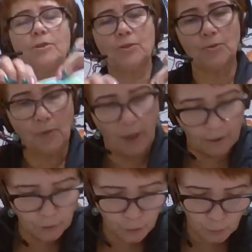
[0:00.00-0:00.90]
you
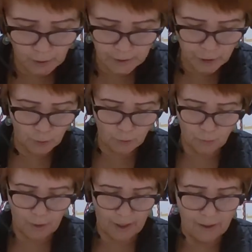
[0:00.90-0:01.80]
can do it your
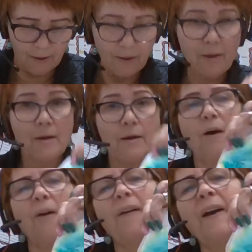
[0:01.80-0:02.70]
way
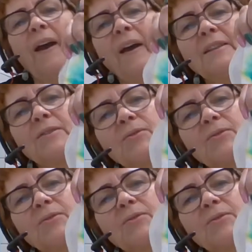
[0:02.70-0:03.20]
okay, to